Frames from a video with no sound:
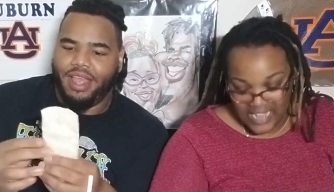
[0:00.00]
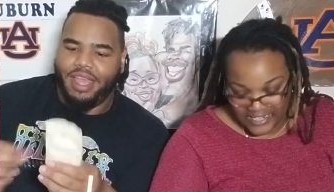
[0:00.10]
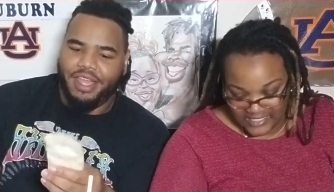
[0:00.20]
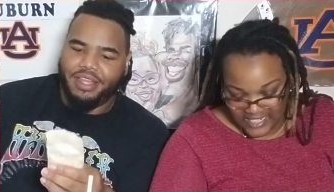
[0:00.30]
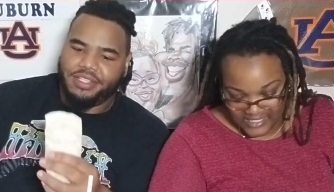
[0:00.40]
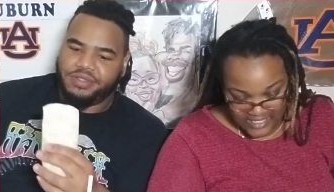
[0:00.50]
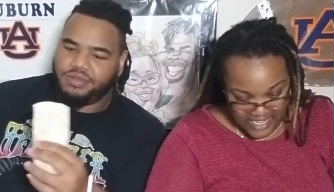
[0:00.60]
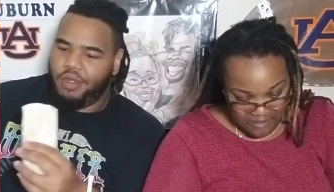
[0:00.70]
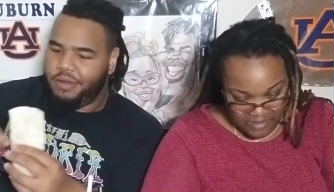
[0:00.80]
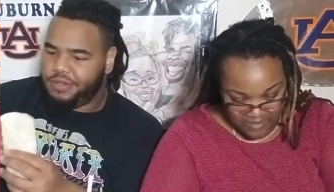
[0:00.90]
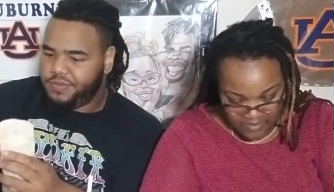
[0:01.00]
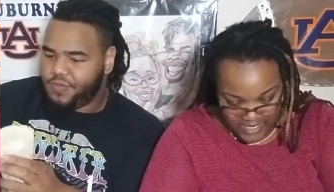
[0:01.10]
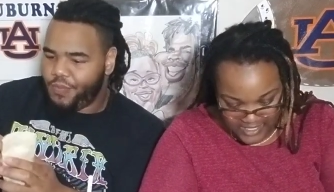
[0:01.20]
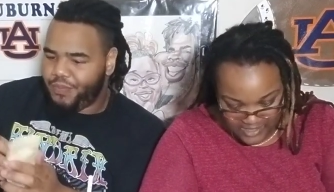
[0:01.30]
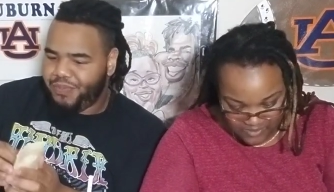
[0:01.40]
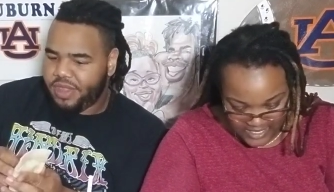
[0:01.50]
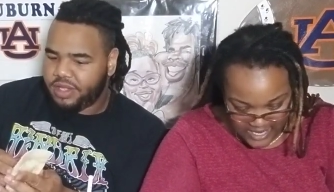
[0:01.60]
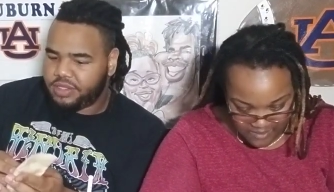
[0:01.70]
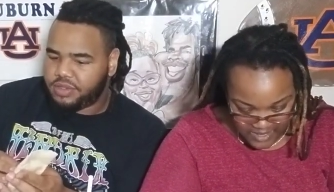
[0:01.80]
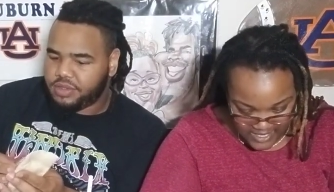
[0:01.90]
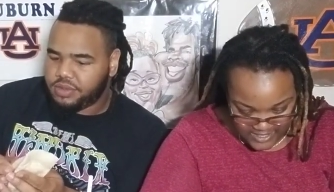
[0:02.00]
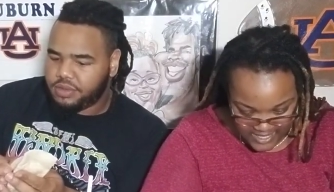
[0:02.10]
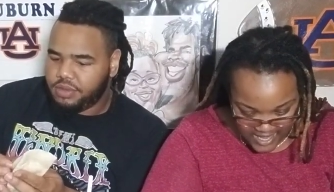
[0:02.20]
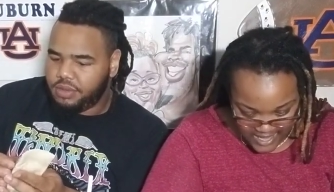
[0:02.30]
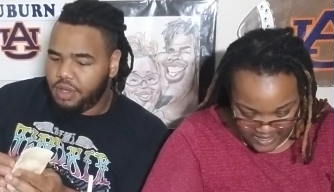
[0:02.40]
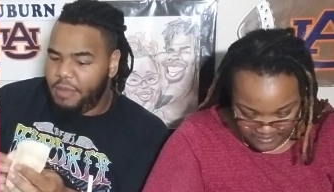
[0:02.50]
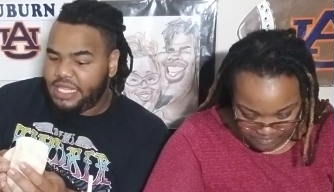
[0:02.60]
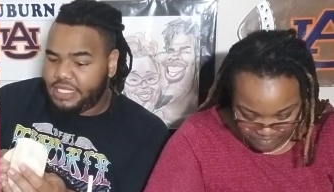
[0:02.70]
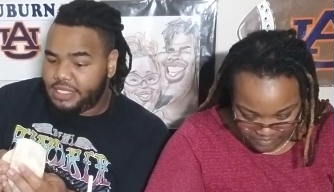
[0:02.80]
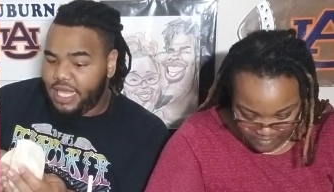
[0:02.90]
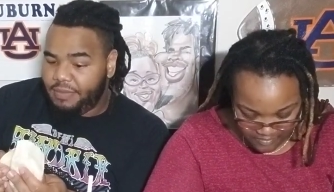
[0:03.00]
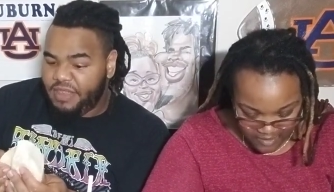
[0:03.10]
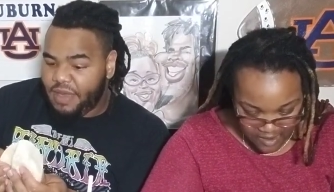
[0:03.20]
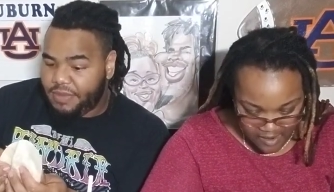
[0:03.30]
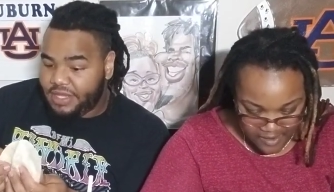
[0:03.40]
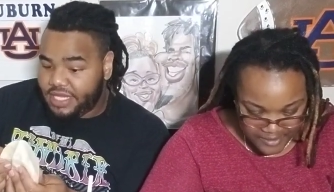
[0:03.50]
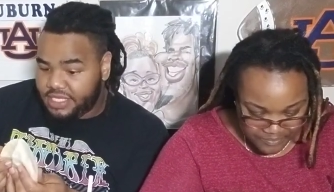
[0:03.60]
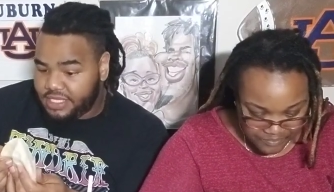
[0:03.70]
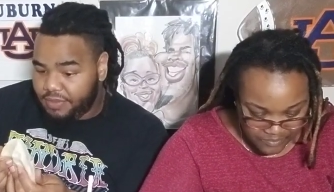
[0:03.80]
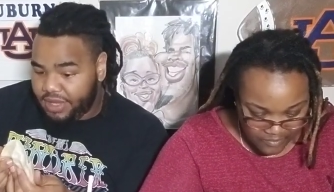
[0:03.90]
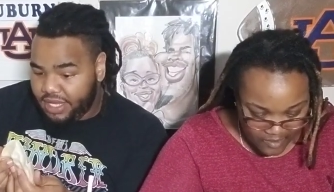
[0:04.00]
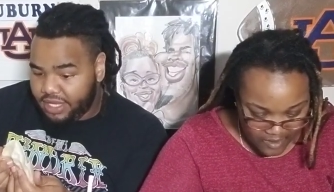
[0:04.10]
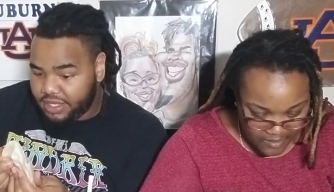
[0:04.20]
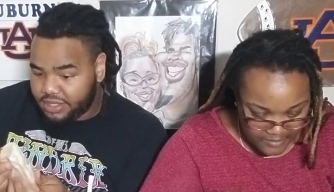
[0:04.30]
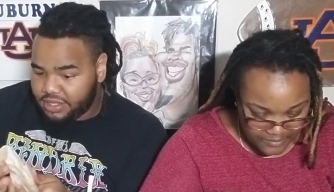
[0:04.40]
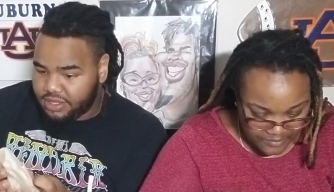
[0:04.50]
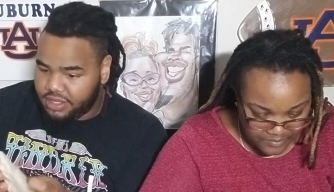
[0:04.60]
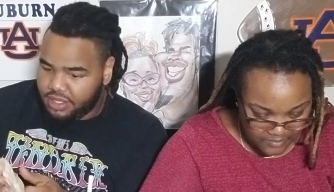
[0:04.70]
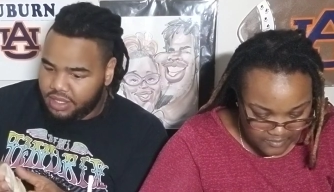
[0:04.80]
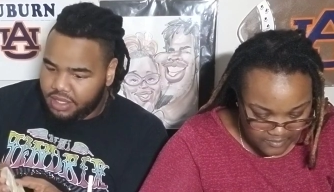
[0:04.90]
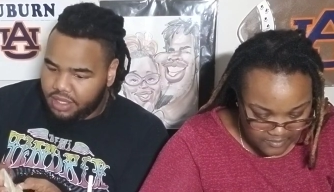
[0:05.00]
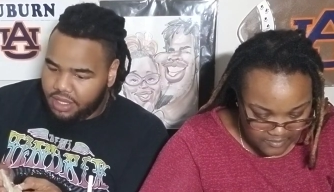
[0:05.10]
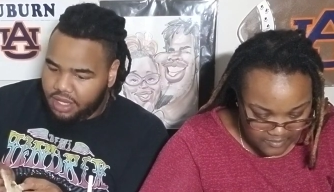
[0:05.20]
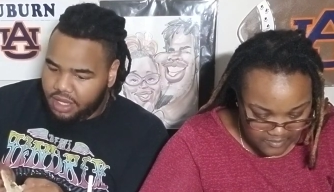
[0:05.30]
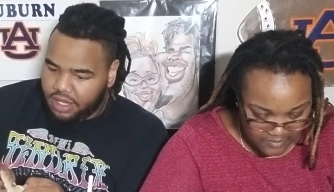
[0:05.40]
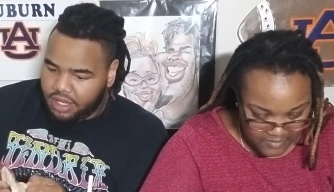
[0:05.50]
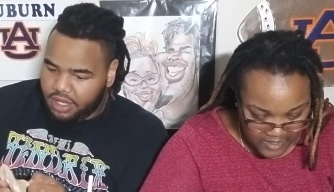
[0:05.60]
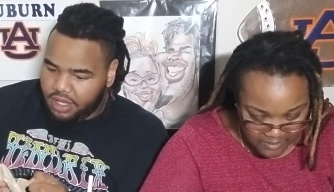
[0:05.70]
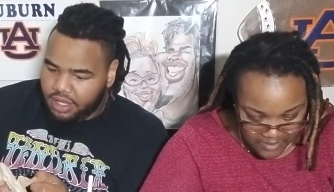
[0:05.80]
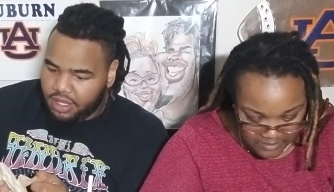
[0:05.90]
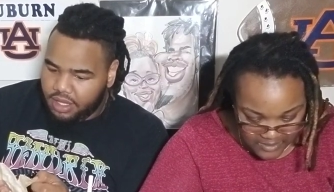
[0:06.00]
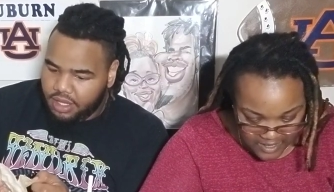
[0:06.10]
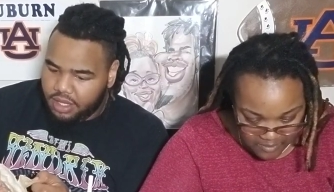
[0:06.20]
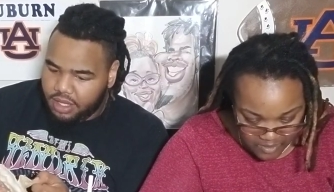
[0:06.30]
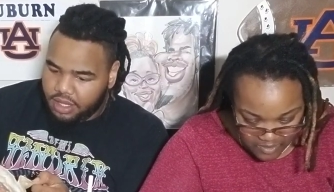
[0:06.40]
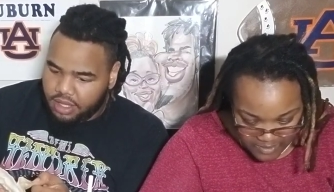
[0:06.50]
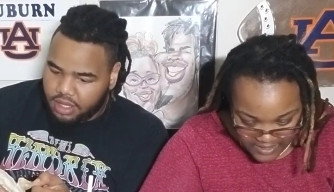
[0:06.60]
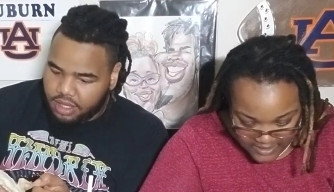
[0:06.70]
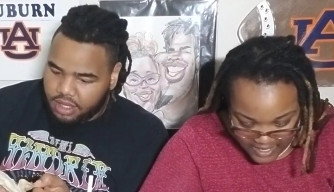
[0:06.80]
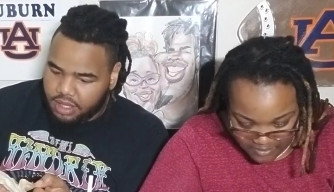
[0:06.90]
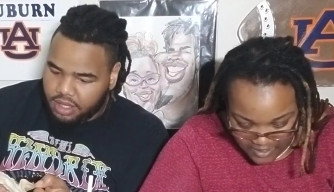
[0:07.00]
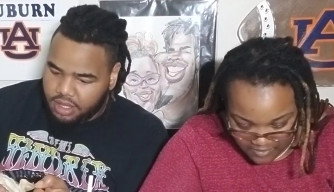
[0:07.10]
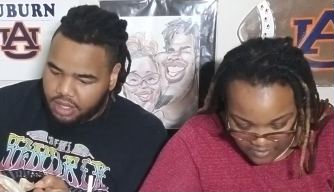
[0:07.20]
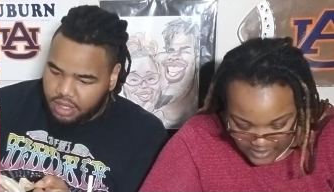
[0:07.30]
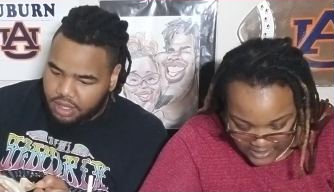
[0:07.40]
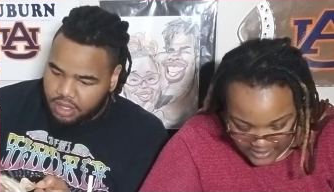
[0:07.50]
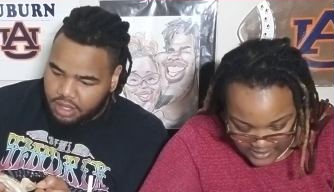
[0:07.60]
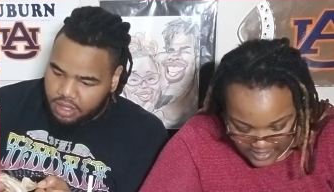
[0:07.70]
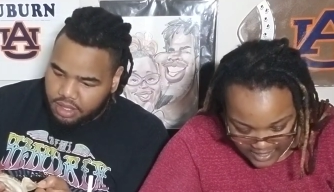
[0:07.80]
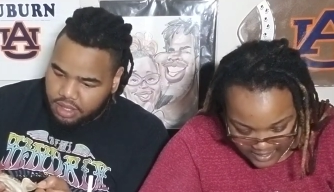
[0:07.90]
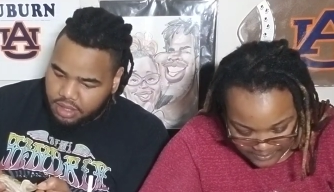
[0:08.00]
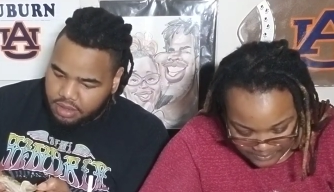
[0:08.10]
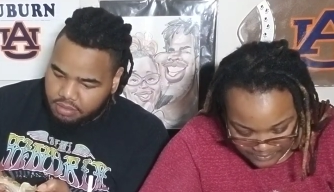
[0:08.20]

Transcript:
Speaker 1: like the texture of their beef. What is with that? What is that?
Speaker 2: But this, ain't beef. This, this is the beans.
Speaker 1: I'm, t- I'm going back to their beef. What is that?